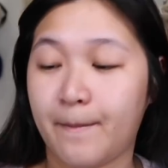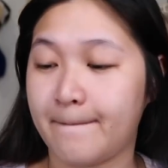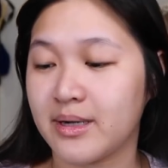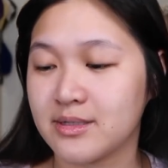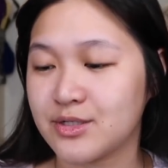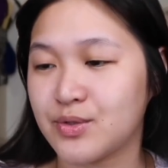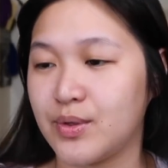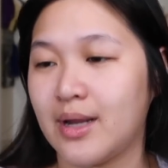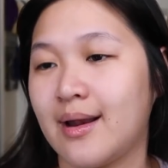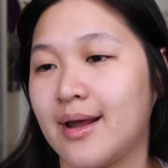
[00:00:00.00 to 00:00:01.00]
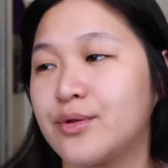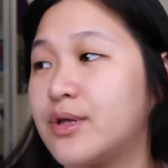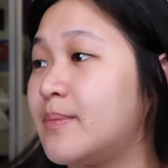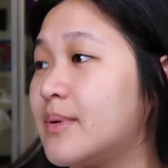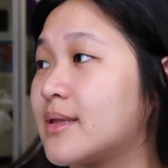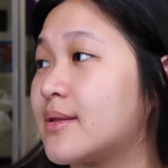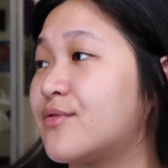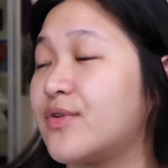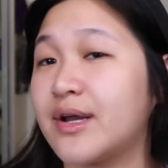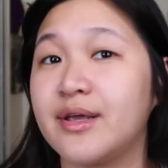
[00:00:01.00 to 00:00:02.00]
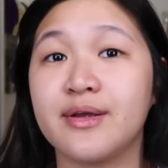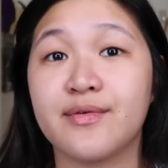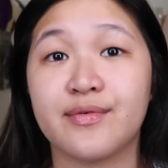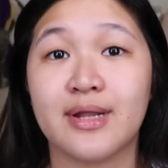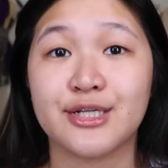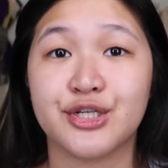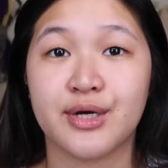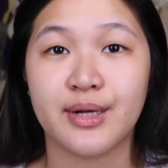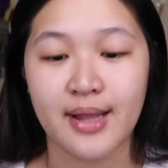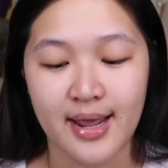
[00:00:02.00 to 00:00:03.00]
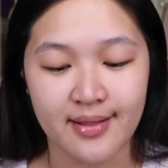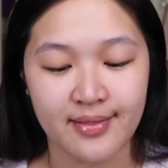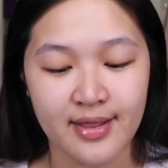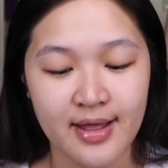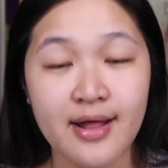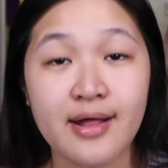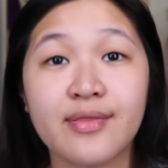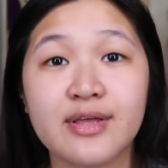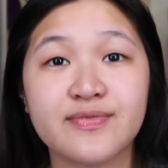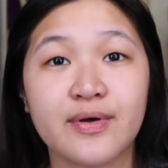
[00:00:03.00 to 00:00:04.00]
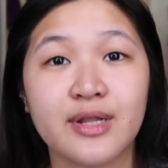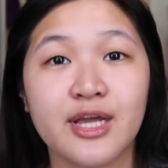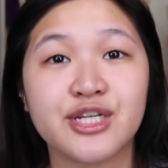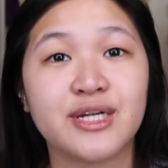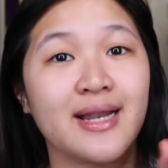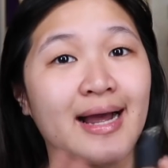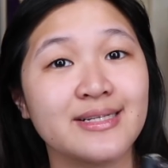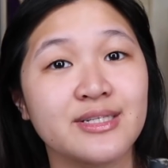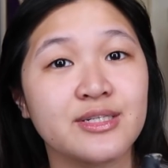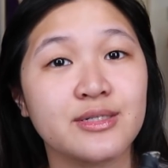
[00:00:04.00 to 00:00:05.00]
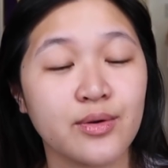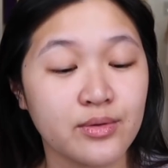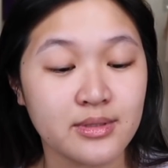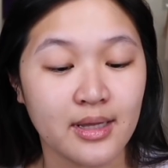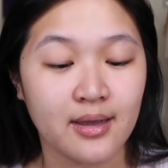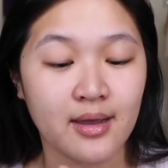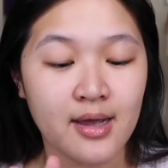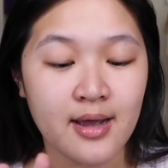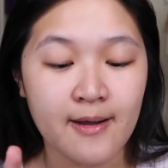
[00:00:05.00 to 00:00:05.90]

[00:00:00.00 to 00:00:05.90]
pag sa school, I like to keep it very natural and this foundation lasts the whole day.